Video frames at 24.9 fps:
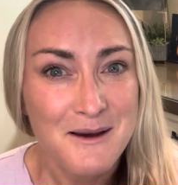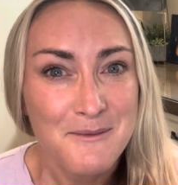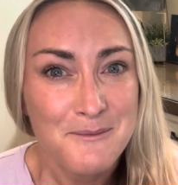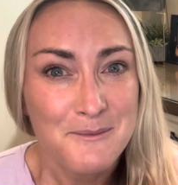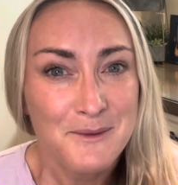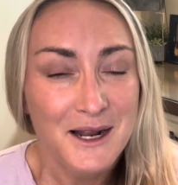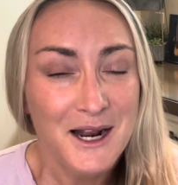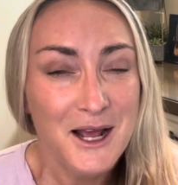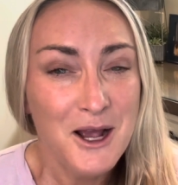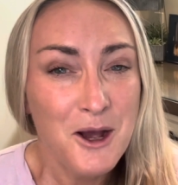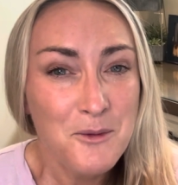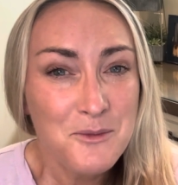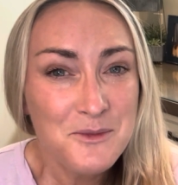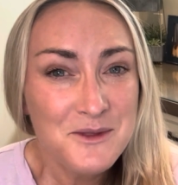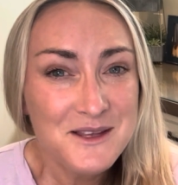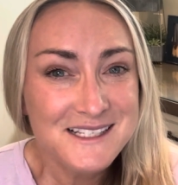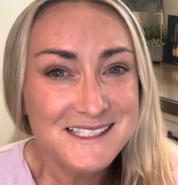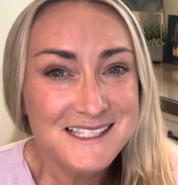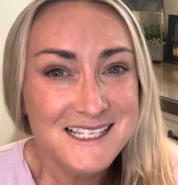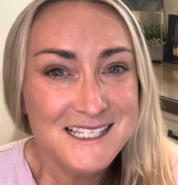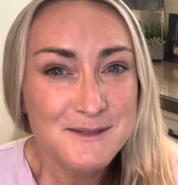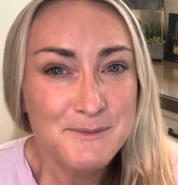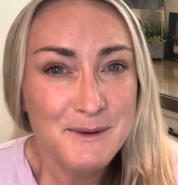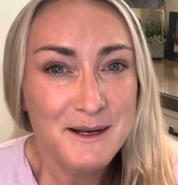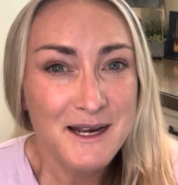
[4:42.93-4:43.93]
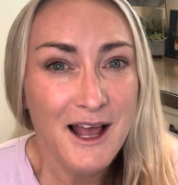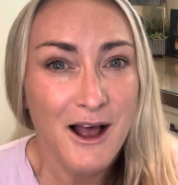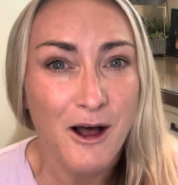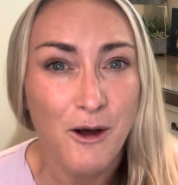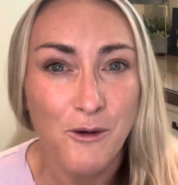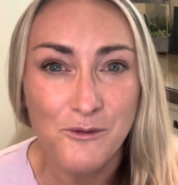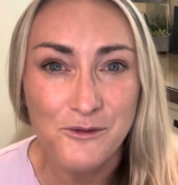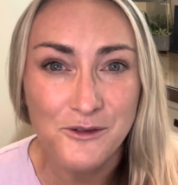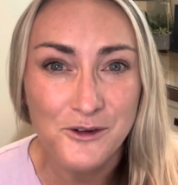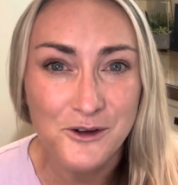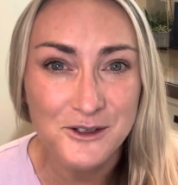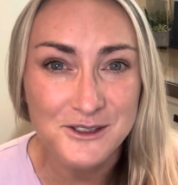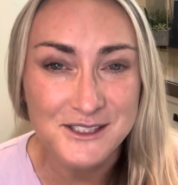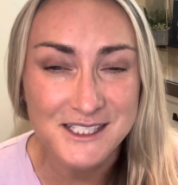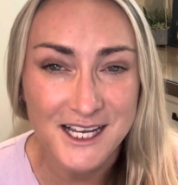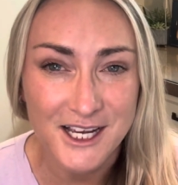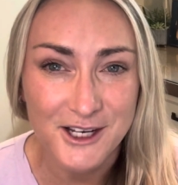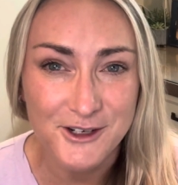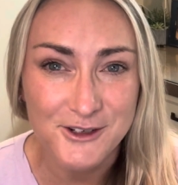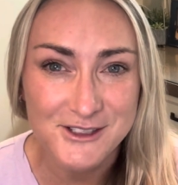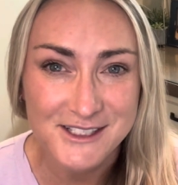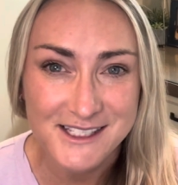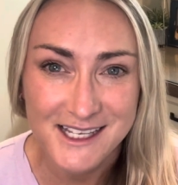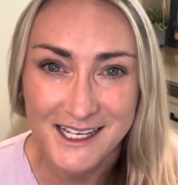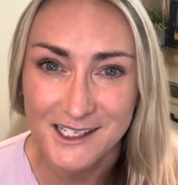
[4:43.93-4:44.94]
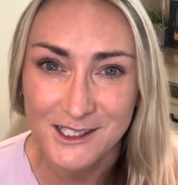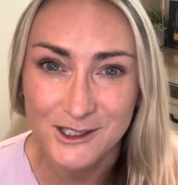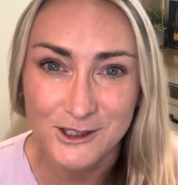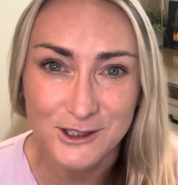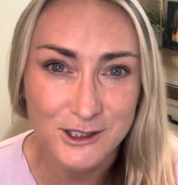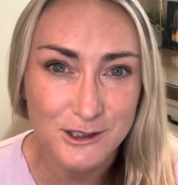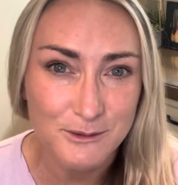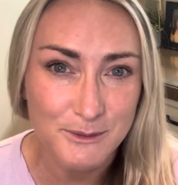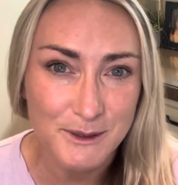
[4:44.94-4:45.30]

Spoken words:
But I hope this has been helpful to understand a little